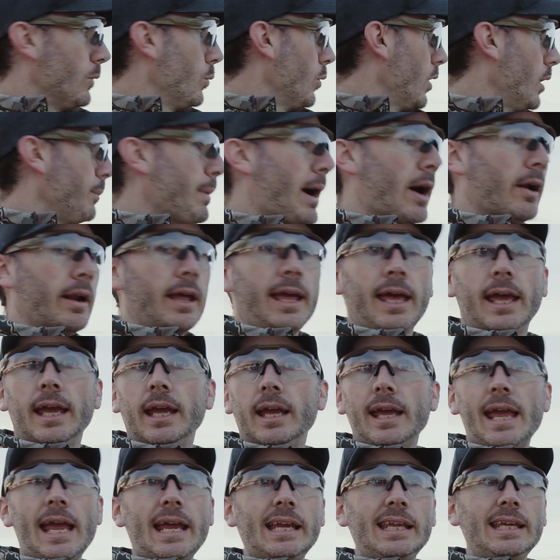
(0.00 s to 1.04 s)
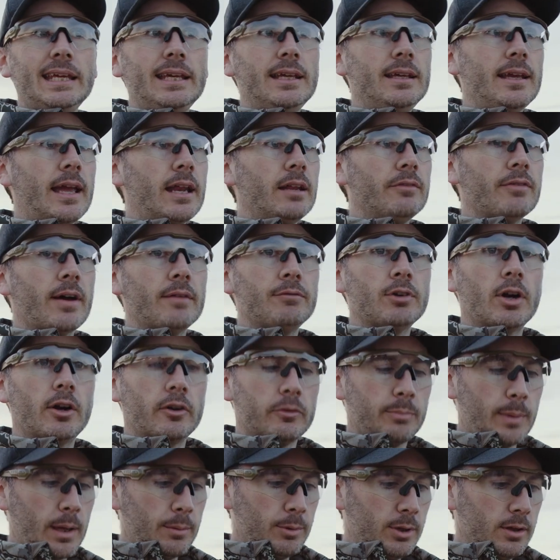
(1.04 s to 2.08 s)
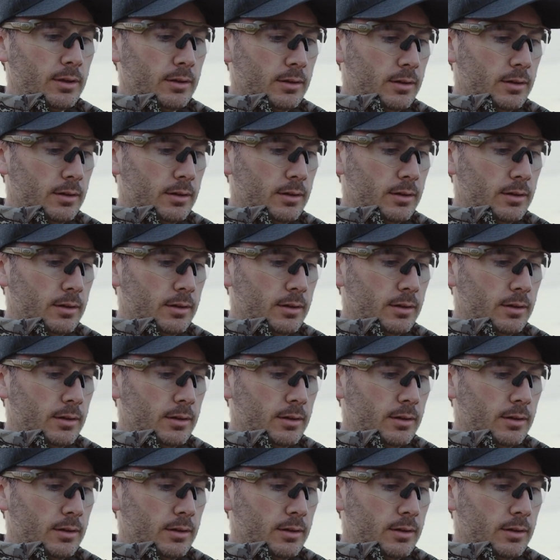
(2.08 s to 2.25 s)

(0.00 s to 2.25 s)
We're about 80, 85 yards maybe.